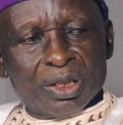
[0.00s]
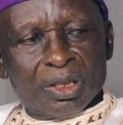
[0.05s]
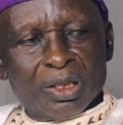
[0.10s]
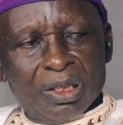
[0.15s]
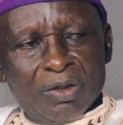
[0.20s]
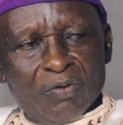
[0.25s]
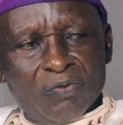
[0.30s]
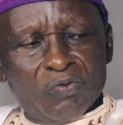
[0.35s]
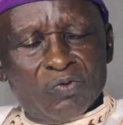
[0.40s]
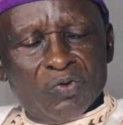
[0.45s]

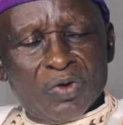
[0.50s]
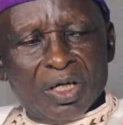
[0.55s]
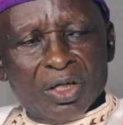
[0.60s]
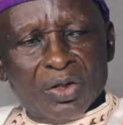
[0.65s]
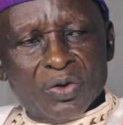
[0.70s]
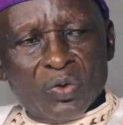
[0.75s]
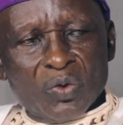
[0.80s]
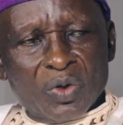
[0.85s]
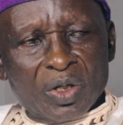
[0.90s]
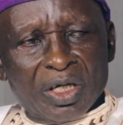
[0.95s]
If you
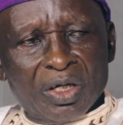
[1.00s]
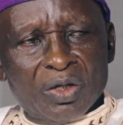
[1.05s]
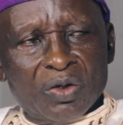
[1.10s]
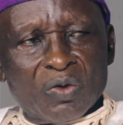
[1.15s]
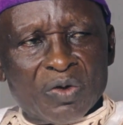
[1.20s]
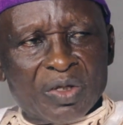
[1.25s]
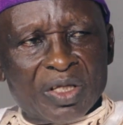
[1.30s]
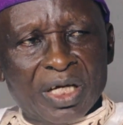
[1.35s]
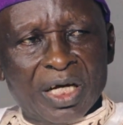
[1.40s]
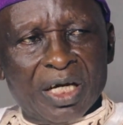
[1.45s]
are talking
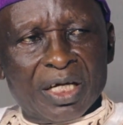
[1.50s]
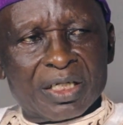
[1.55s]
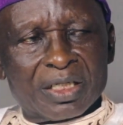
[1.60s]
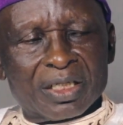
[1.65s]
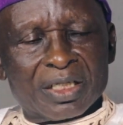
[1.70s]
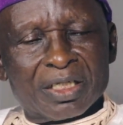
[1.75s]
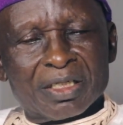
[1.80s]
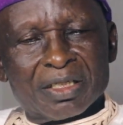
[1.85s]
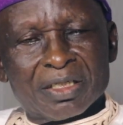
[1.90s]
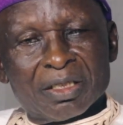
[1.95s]
on that,
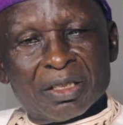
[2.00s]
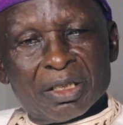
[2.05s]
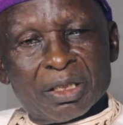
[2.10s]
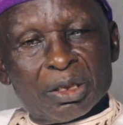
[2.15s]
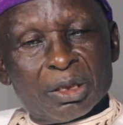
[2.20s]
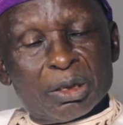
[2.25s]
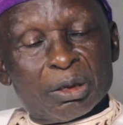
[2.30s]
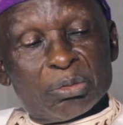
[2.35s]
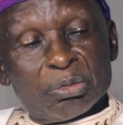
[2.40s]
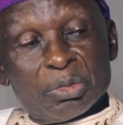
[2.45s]

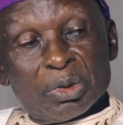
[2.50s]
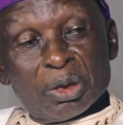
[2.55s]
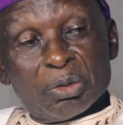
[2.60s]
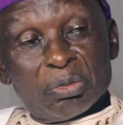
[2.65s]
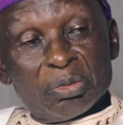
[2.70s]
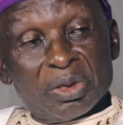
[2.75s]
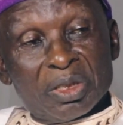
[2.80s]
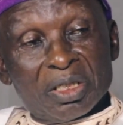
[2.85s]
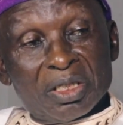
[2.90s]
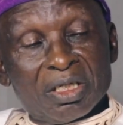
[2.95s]

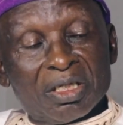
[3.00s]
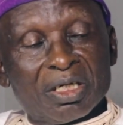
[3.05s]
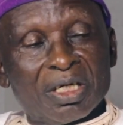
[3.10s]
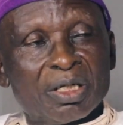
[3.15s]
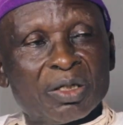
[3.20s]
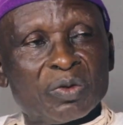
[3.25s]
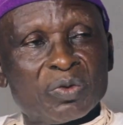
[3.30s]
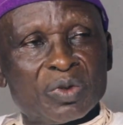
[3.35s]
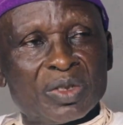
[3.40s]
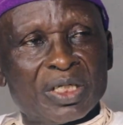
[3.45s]
maybe
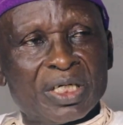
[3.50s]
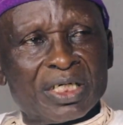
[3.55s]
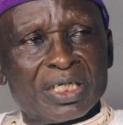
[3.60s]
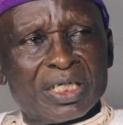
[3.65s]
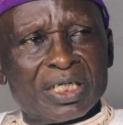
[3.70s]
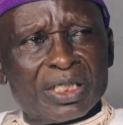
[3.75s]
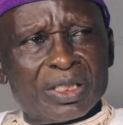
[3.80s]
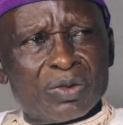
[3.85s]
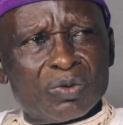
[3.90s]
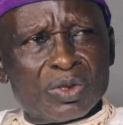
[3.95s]
I will
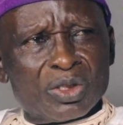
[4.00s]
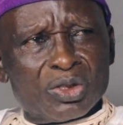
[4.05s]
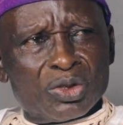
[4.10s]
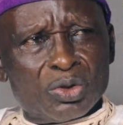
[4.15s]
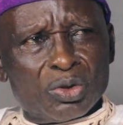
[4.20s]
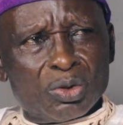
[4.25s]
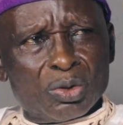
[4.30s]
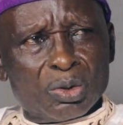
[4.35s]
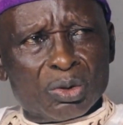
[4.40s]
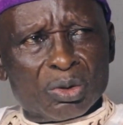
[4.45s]
agree
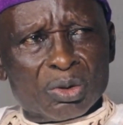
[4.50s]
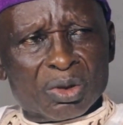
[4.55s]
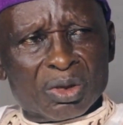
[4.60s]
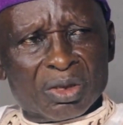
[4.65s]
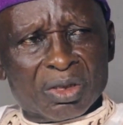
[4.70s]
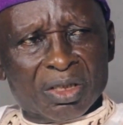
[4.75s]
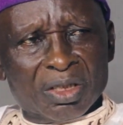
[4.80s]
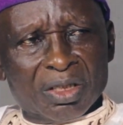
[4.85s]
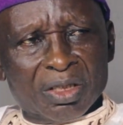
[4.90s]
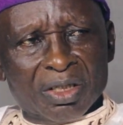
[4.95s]
with you
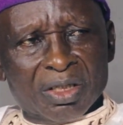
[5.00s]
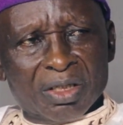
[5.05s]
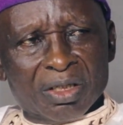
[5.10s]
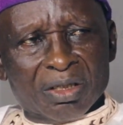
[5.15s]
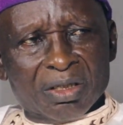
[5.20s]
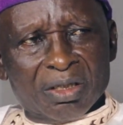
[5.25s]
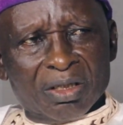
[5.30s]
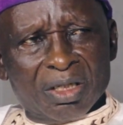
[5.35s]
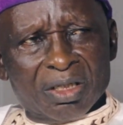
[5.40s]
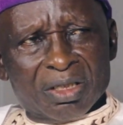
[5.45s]

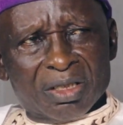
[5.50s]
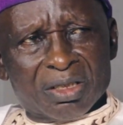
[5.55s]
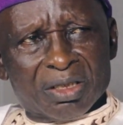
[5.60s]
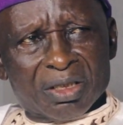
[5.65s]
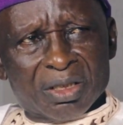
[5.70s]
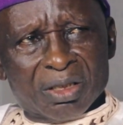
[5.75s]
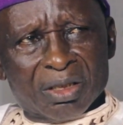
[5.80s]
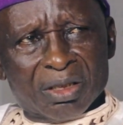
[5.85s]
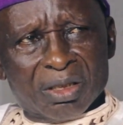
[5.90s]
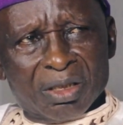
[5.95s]
that
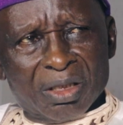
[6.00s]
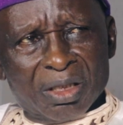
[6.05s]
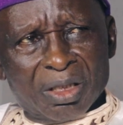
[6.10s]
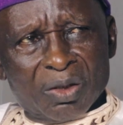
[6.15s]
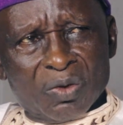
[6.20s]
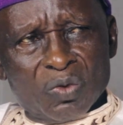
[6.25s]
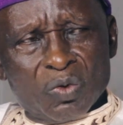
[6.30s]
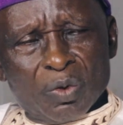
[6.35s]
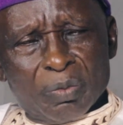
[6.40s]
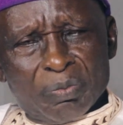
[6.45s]

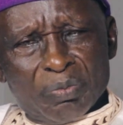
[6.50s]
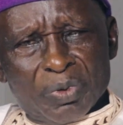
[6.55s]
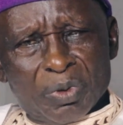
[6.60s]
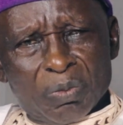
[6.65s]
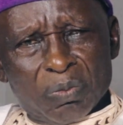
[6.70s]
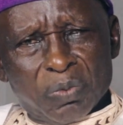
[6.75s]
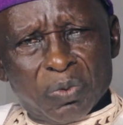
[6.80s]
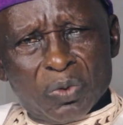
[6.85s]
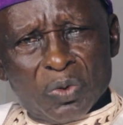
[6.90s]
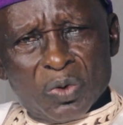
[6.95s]
Eggons
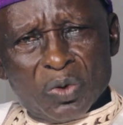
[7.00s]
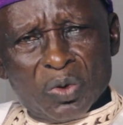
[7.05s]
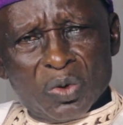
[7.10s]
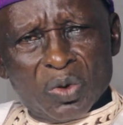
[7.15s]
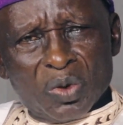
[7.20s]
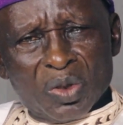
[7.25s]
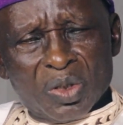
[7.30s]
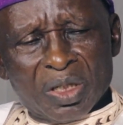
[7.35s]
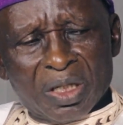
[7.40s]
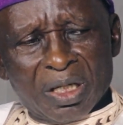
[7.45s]

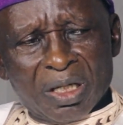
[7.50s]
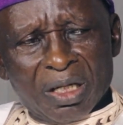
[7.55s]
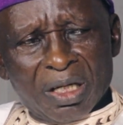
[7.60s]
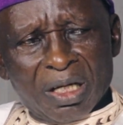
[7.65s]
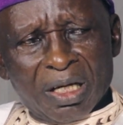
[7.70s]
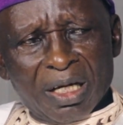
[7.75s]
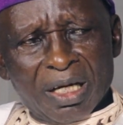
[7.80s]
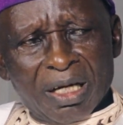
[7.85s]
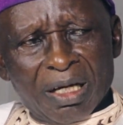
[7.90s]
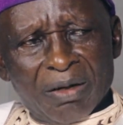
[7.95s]
people
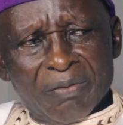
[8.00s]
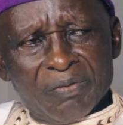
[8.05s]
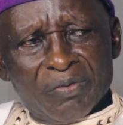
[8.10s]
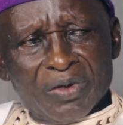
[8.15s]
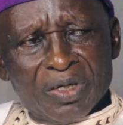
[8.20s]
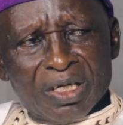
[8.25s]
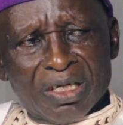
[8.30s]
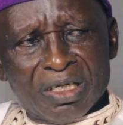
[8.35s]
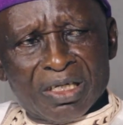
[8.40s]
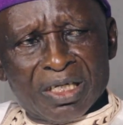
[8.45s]
are
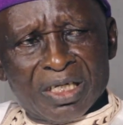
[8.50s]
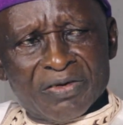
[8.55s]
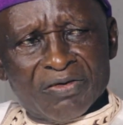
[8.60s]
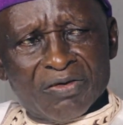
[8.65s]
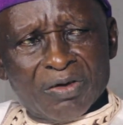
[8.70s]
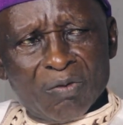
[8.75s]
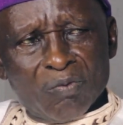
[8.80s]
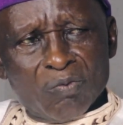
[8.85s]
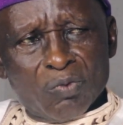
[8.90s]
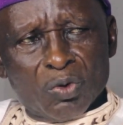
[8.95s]
having a
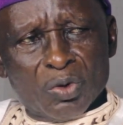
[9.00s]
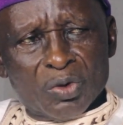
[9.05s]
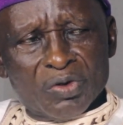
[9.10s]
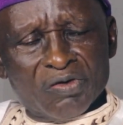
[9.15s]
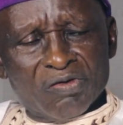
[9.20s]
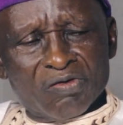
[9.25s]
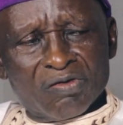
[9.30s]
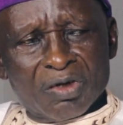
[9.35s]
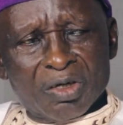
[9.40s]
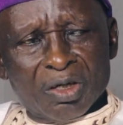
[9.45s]
lesser
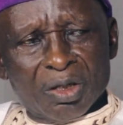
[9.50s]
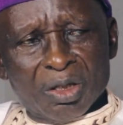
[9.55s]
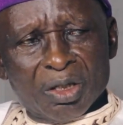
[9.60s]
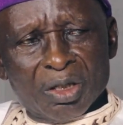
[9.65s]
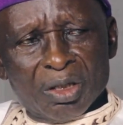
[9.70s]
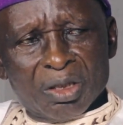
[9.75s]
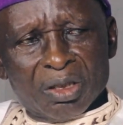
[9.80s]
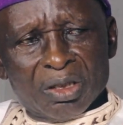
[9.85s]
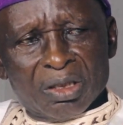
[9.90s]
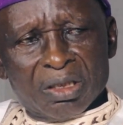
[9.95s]
voice
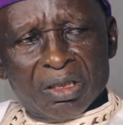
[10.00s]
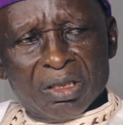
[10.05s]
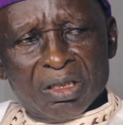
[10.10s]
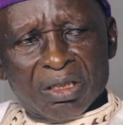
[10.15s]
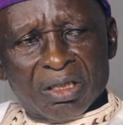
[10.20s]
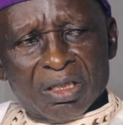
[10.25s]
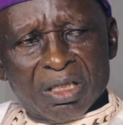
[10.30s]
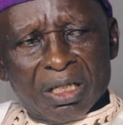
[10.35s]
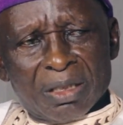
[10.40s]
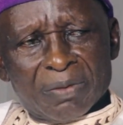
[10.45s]

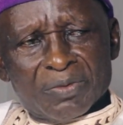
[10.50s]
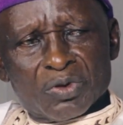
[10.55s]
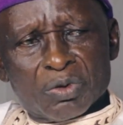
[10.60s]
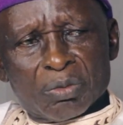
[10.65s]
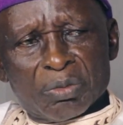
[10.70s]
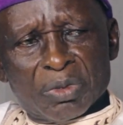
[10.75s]
in terms